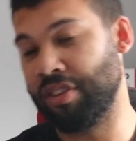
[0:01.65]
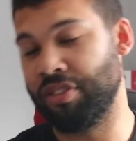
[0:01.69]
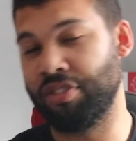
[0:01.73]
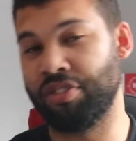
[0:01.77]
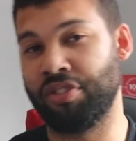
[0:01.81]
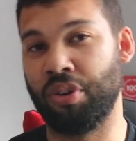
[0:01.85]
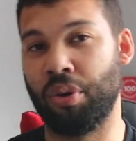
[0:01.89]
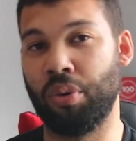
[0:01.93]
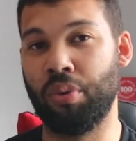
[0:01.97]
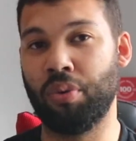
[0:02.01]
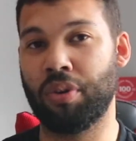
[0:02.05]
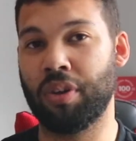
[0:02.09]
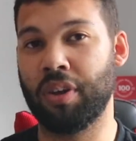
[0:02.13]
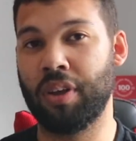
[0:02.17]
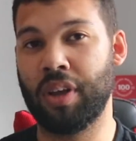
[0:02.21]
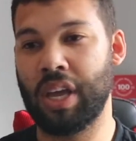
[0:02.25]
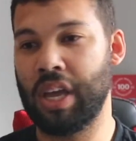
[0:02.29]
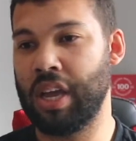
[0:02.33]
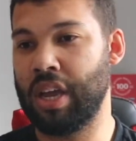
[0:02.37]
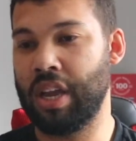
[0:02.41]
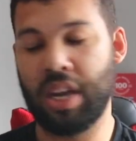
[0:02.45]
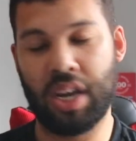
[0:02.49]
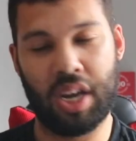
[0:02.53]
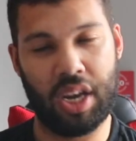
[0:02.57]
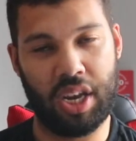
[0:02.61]
stalk,
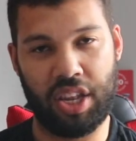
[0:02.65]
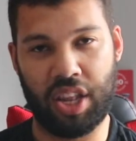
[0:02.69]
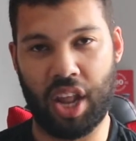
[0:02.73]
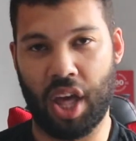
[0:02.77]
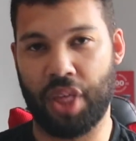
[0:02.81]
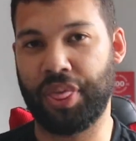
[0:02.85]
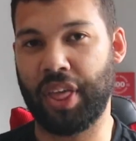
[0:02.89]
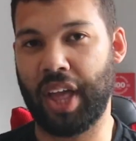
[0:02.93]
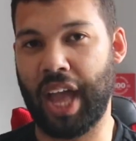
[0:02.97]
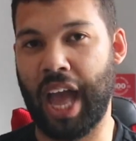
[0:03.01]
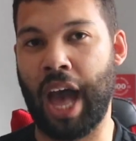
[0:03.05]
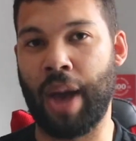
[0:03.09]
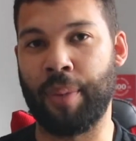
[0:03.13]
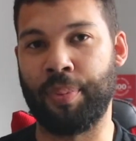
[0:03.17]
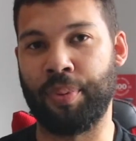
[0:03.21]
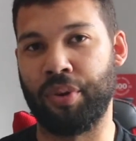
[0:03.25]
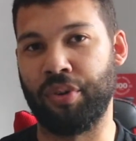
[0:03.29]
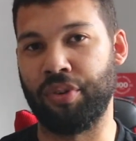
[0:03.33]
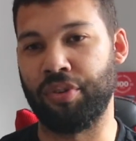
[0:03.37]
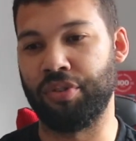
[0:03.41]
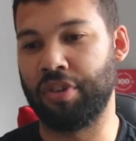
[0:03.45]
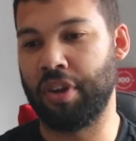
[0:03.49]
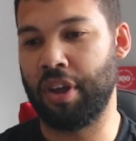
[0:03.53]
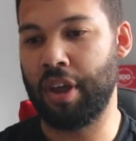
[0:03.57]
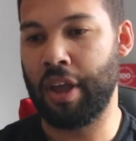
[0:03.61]
nothing happened.